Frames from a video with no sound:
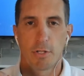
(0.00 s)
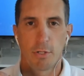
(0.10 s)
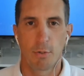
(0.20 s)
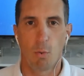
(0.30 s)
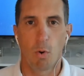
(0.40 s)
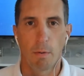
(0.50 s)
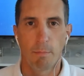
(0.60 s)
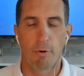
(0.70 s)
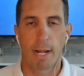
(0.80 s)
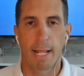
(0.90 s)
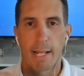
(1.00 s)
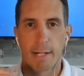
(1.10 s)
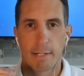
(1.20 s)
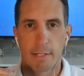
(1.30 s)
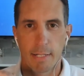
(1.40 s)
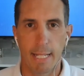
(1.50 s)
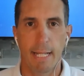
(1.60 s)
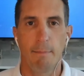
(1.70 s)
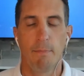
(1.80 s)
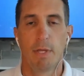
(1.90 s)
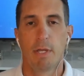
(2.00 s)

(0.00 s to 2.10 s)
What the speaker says: your brand name.